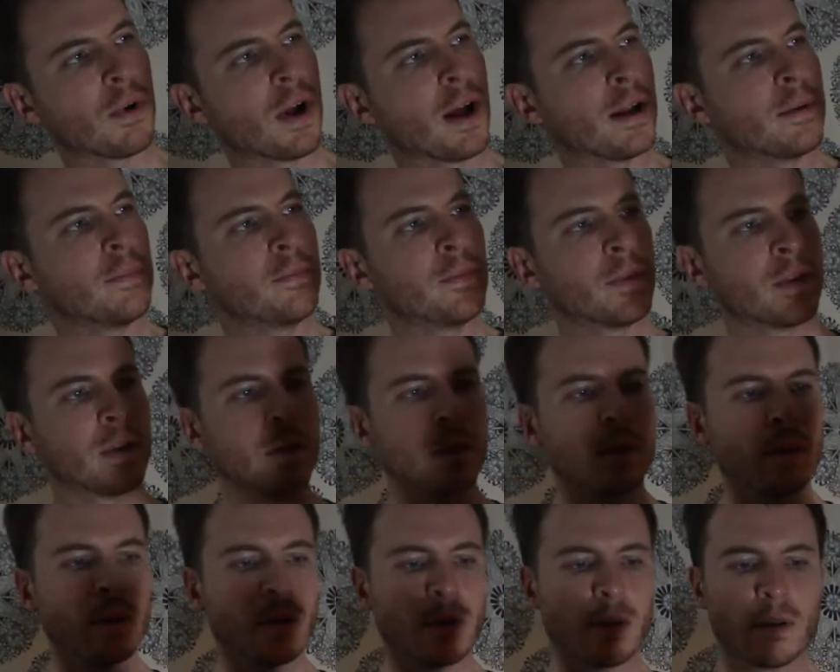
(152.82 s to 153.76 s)
rod.
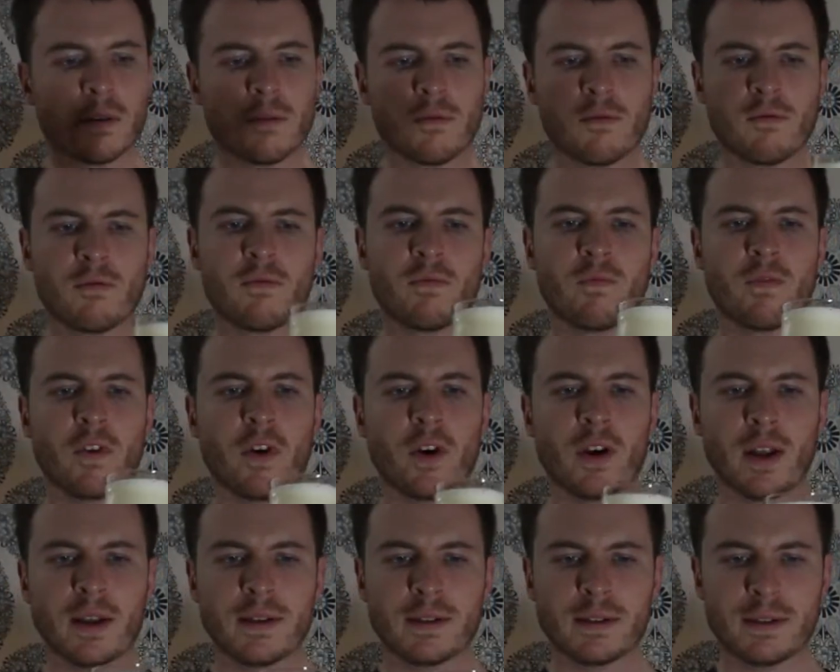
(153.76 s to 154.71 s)
Very
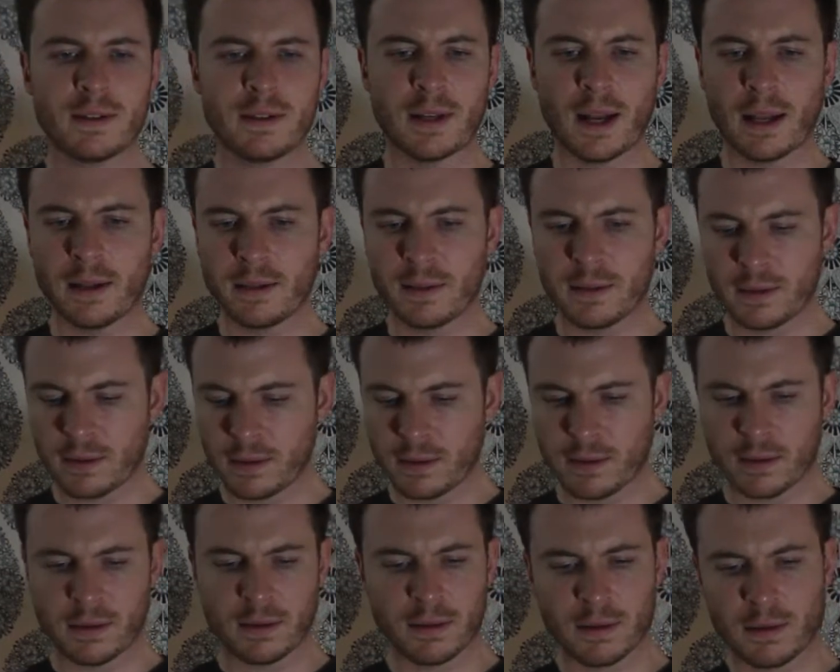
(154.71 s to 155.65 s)
nice,
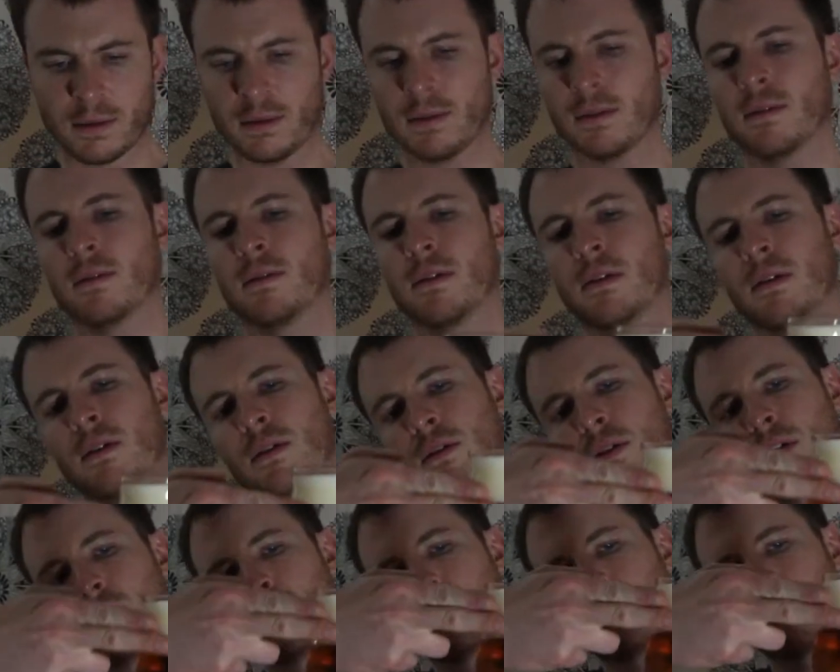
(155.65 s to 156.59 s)
dense
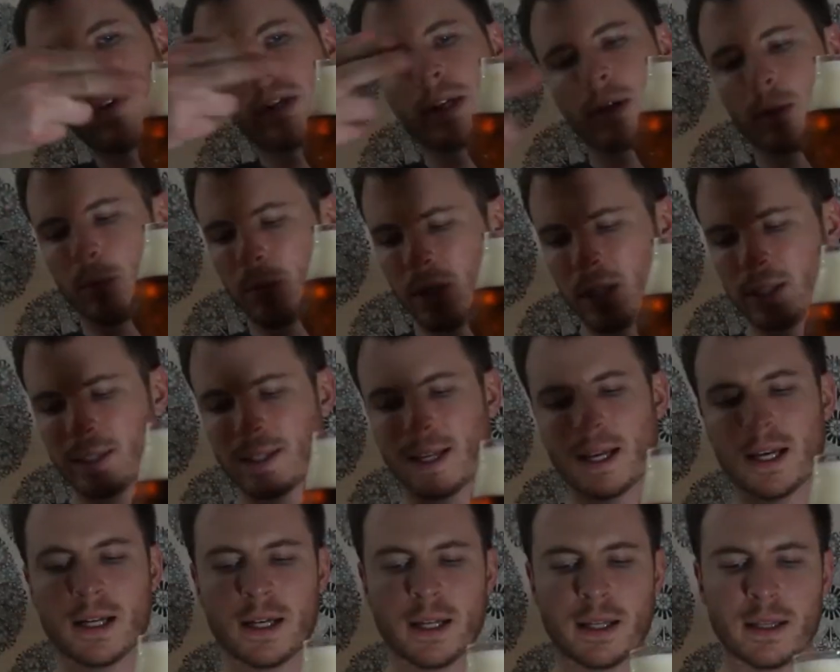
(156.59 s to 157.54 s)
2-finger plus
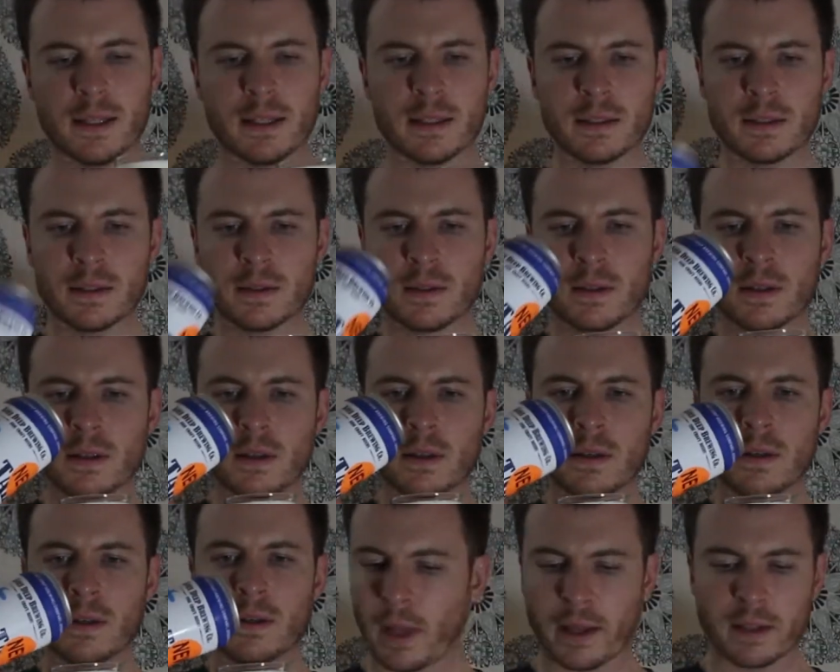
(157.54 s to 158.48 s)
head on this.
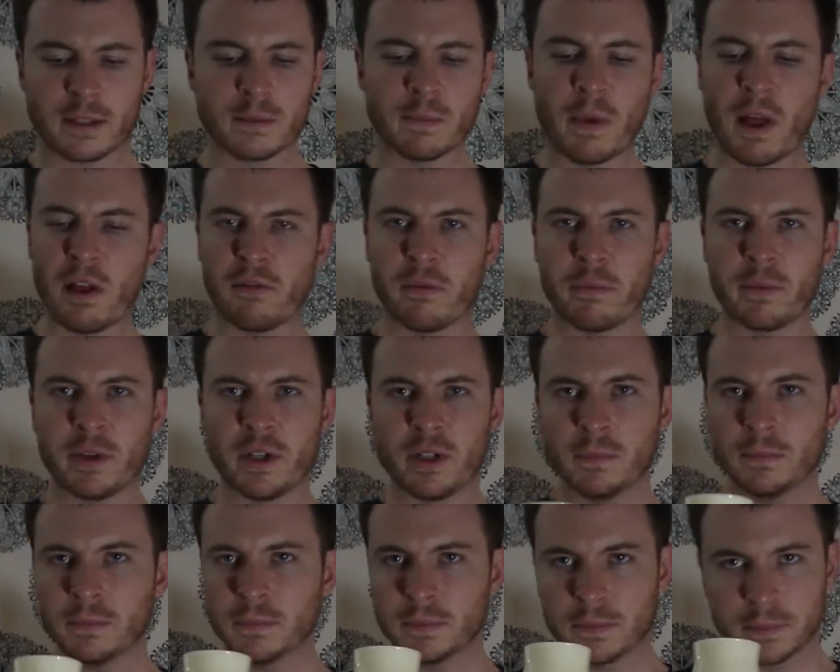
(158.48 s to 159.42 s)
You can smell it from
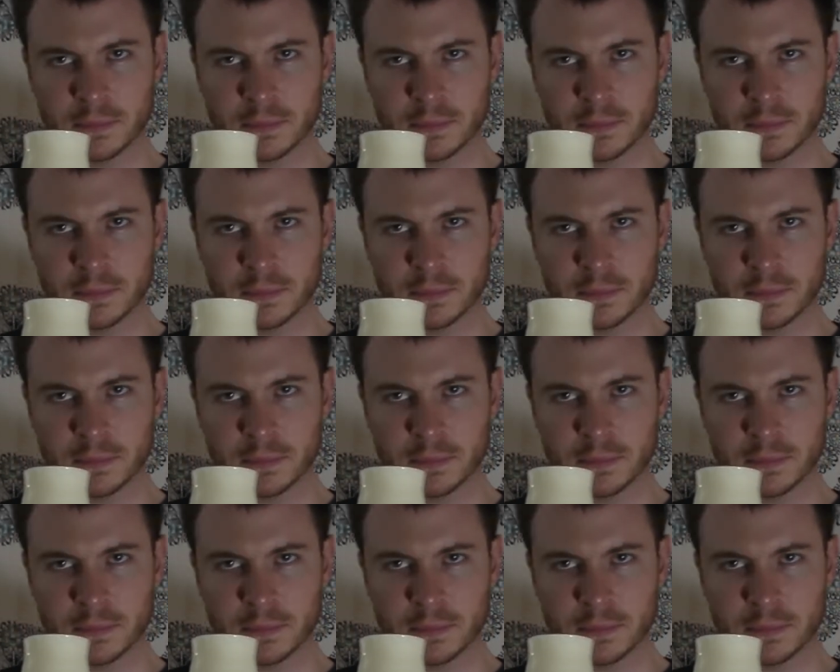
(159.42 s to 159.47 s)
here.